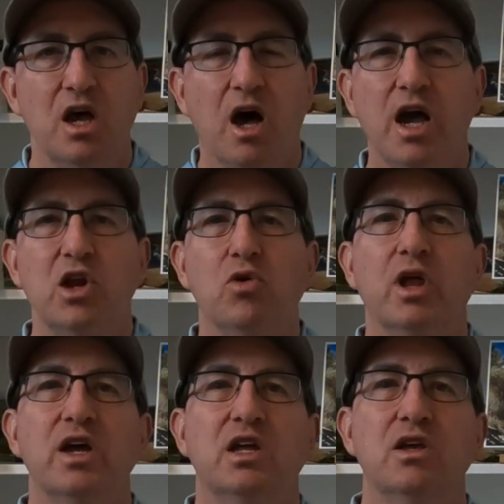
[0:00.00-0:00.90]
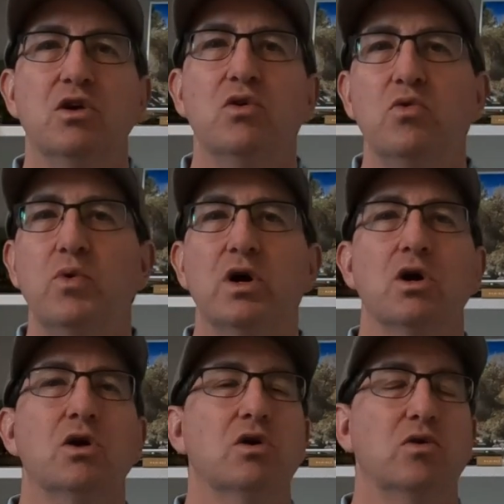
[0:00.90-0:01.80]
I know, like you,
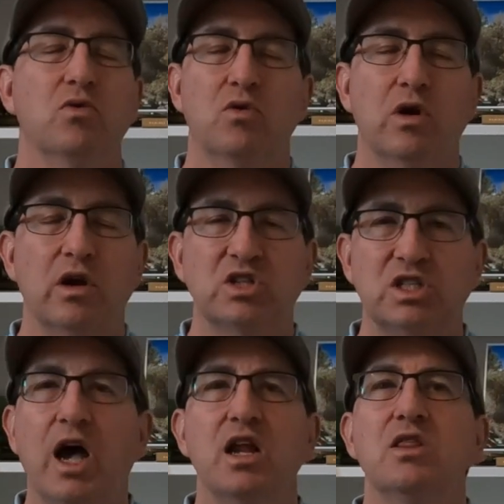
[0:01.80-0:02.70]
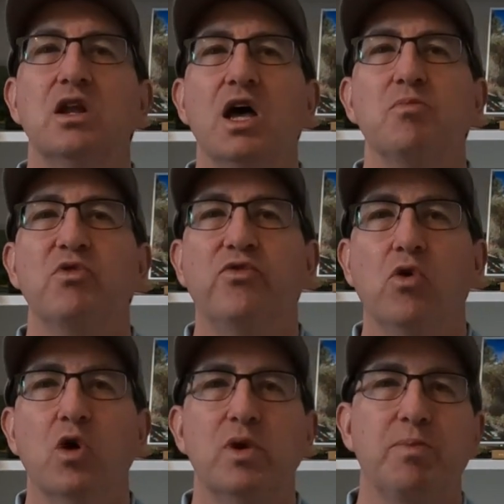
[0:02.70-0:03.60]
we're excited the night
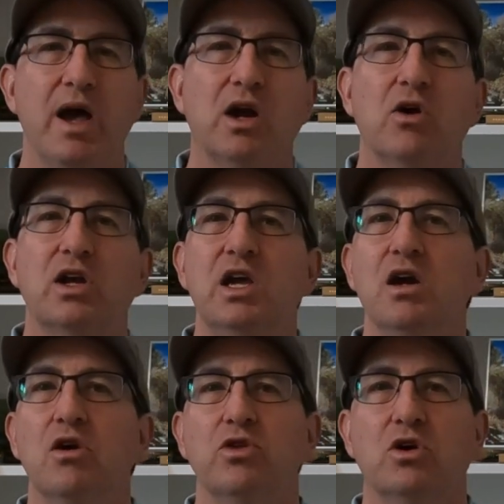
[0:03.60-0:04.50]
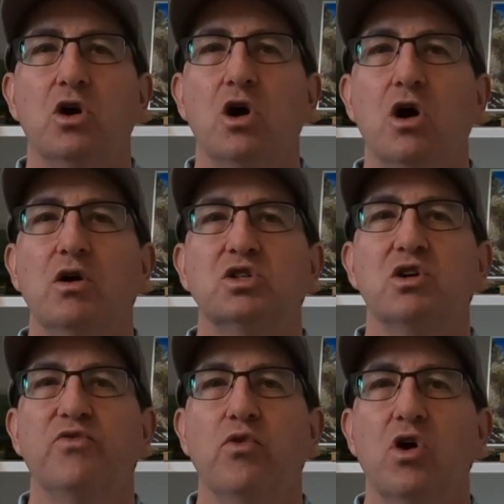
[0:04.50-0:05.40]
before. We pack our gear, the car, and
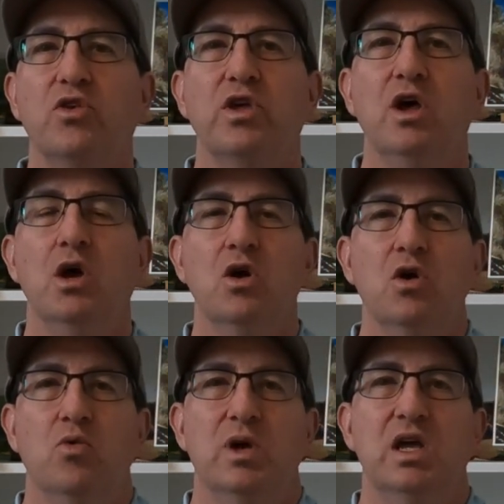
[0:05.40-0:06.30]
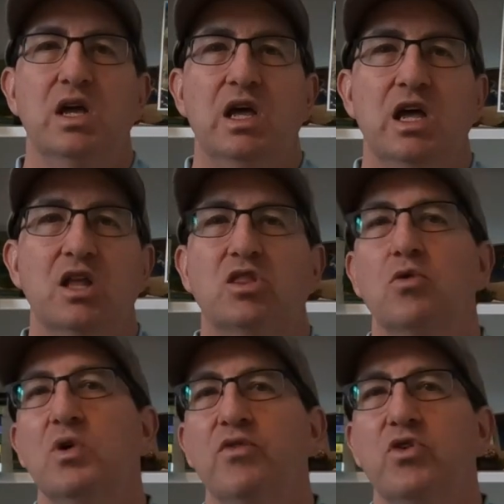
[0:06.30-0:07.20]
so forth. We hit the
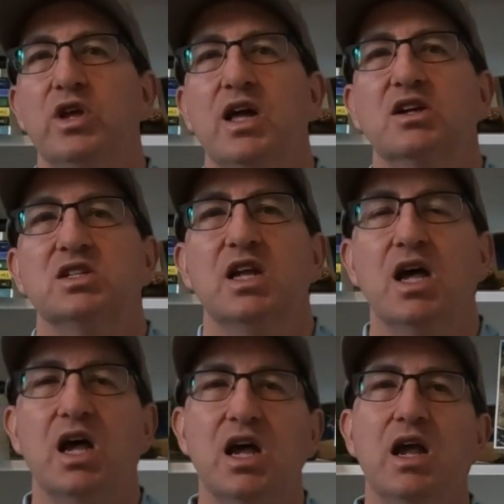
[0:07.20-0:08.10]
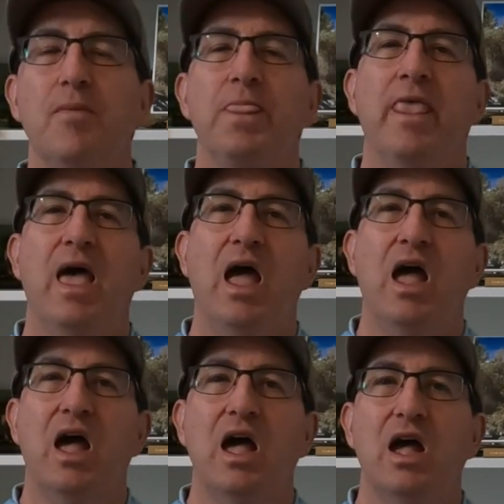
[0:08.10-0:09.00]
river the next day,
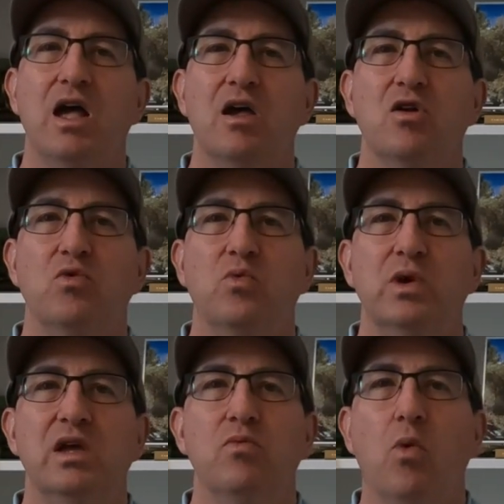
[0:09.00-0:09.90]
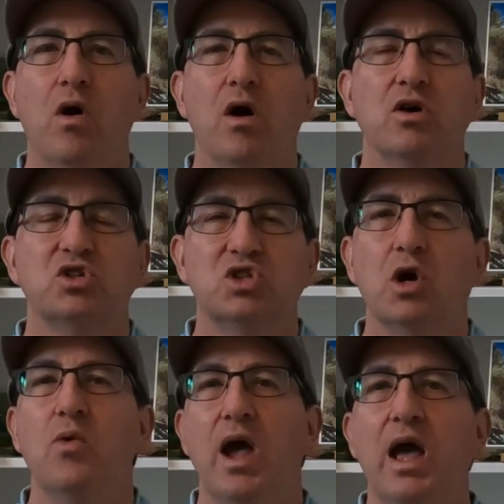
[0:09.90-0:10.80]
and we are
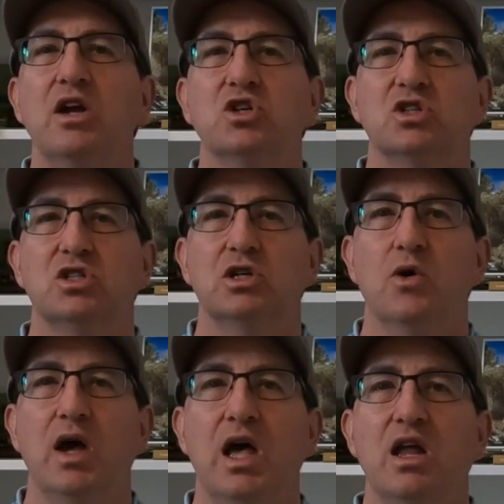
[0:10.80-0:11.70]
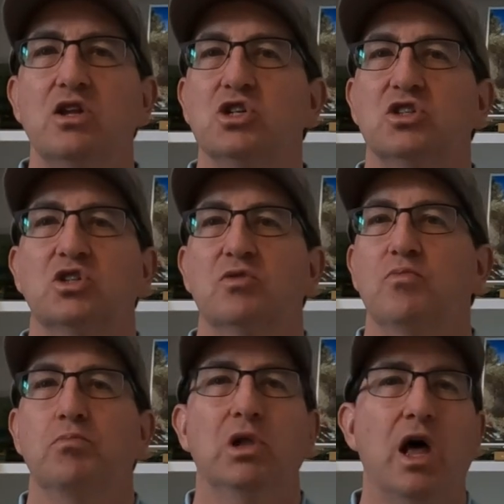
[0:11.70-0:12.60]
so anxious to go ahead and
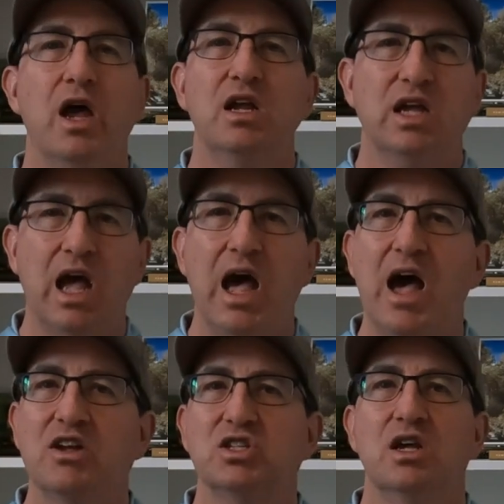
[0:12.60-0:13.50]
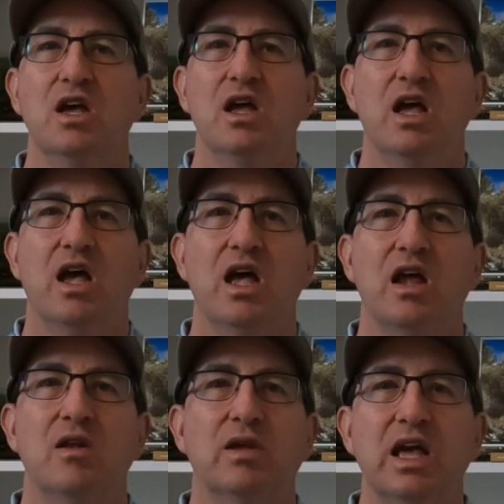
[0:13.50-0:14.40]
just blind cast
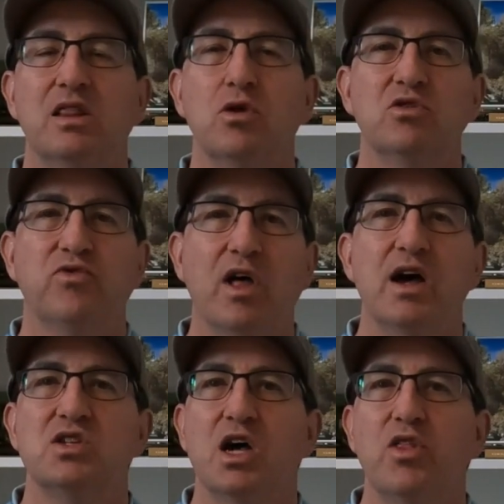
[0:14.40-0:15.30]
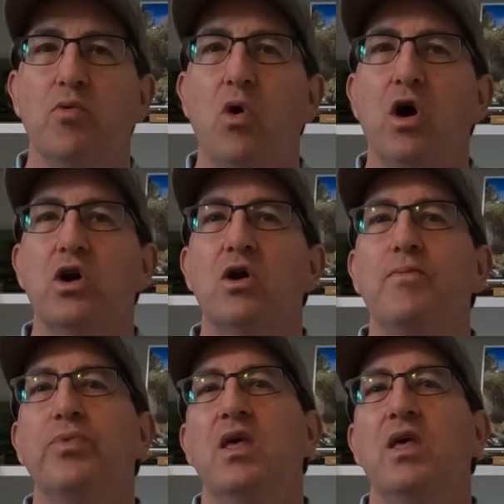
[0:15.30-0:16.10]
and get those flies on the water.